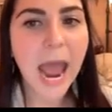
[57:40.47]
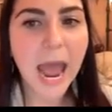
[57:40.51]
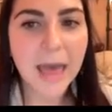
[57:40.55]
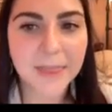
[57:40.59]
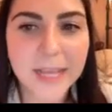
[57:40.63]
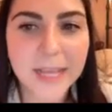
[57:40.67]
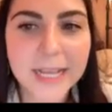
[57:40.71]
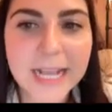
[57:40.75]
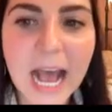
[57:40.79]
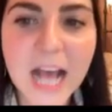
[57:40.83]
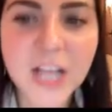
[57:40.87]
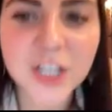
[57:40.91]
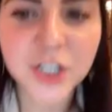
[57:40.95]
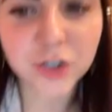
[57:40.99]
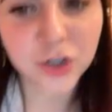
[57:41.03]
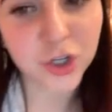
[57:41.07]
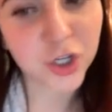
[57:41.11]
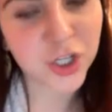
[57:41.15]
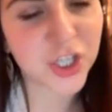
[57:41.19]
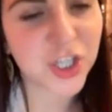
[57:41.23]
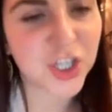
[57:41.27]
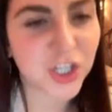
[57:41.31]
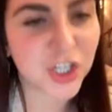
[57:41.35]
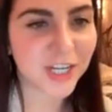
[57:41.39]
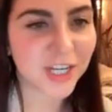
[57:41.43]
And then
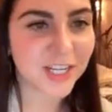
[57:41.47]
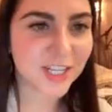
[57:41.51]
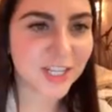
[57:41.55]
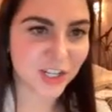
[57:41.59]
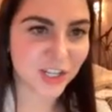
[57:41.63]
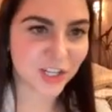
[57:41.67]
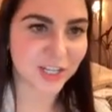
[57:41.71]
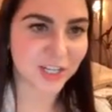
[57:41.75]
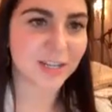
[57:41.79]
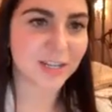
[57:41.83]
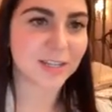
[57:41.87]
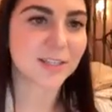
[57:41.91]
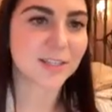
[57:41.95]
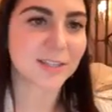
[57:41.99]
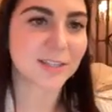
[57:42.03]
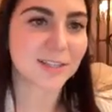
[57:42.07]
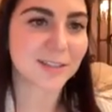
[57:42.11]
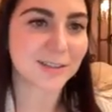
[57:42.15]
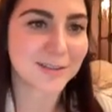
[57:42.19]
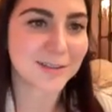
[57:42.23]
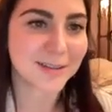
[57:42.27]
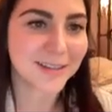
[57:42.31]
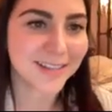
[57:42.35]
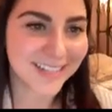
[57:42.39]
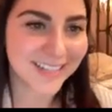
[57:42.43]

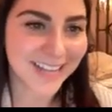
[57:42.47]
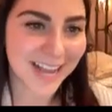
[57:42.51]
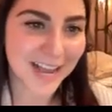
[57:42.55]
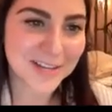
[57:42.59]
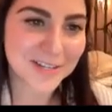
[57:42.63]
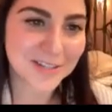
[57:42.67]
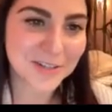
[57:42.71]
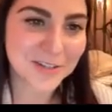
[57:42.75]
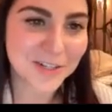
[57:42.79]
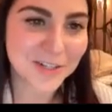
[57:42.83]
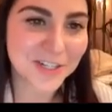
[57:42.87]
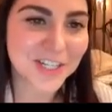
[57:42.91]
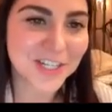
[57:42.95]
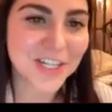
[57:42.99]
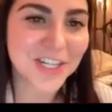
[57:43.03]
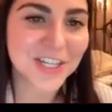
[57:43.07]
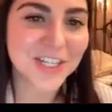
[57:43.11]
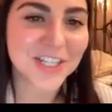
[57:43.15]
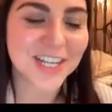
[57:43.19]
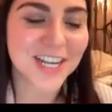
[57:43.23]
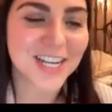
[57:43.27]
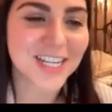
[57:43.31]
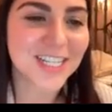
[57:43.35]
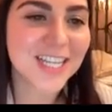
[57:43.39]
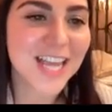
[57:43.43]

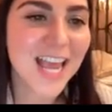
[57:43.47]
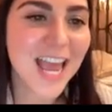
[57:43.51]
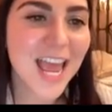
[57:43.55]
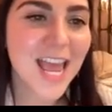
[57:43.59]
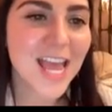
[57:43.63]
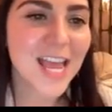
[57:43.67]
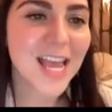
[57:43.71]
gastroschisis